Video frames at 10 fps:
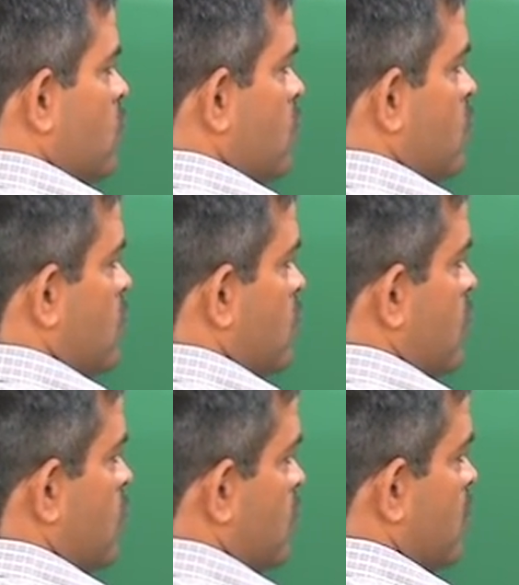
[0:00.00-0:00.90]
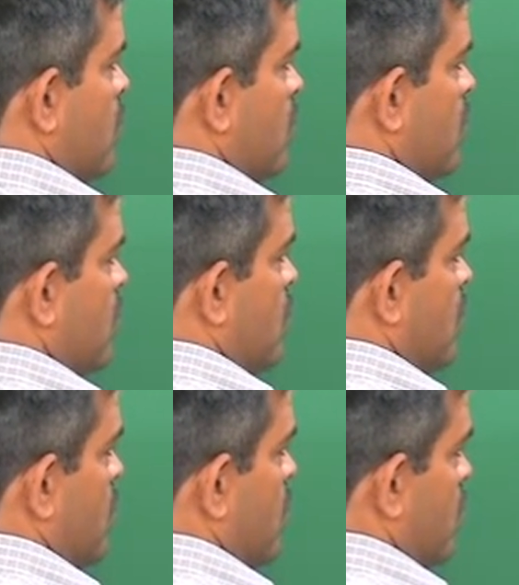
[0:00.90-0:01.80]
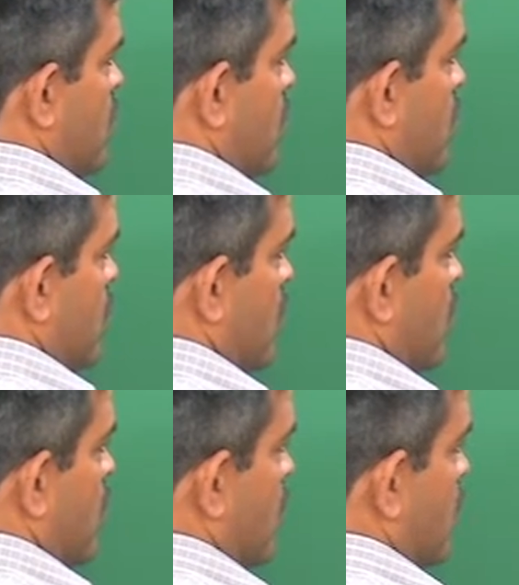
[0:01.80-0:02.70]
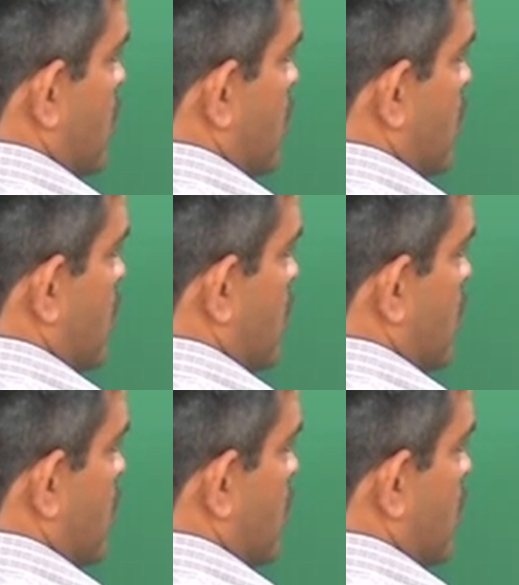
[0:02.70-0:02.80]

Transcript: [no speech]